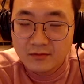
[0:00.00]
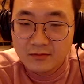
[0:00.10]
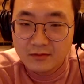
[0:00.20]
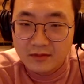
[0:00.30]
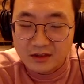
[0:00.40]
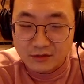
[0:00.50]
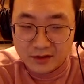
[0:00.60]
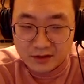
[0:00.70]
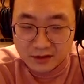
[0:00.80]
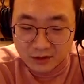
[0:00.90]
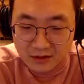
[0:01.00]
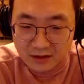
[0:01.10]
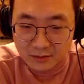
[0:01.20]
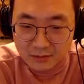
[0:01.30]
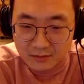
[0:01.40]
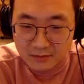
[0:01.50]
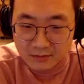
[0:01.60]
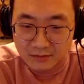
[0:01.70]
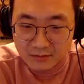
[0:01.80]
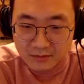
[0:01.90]
and to ridicule them,
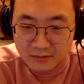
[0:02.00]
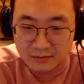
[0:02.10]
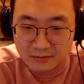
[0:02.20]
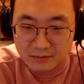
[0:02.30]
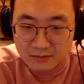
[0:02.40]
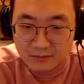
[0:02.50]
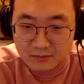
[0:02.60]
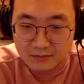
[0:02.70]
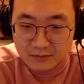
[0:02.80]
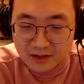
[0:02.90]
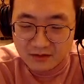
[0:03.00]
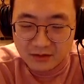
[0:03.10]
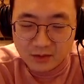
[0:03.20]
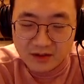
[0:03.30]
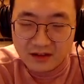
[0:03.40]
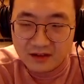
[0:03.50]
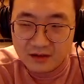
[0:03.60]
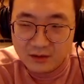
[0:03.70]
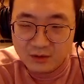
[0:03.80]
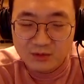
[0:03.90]
even
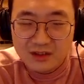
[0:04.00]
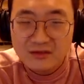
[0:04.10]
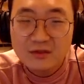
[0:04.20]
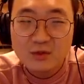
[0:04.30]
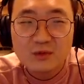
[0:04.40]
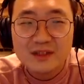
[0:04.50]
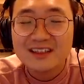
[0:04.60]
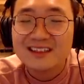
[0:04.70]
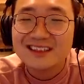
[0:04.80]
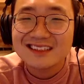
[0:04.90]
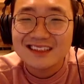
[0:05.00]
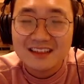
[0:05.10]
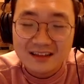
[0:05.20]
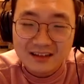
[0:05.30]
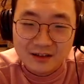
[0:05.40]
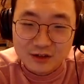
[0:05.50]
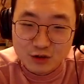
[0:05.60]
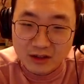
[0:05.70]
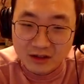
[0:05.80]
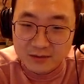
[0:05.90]
when we can see that they're
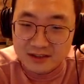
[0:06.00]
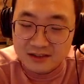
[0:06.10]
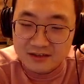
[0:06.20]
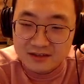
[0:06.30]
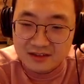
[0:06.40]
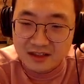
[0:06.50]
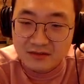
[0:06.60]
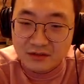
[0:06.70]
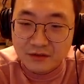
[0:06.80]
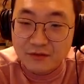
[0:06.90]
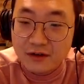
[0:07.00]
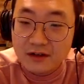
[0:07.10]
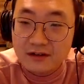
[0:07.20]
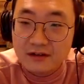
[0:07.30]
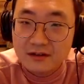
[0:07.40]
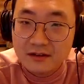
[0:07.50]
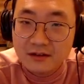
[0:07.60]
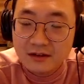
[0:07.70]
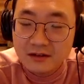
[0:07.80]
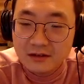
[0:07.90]
enjoying themselves and having fun
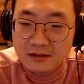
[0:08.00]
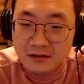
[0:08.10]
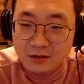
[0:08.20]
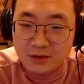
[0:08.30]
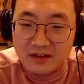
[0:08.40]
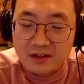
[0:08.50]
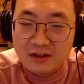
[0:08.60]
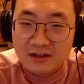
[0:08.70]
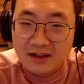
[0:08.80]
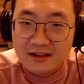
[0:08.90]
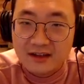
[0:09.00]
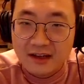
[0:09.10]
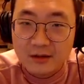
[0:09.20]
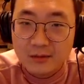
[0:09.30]
with an online game?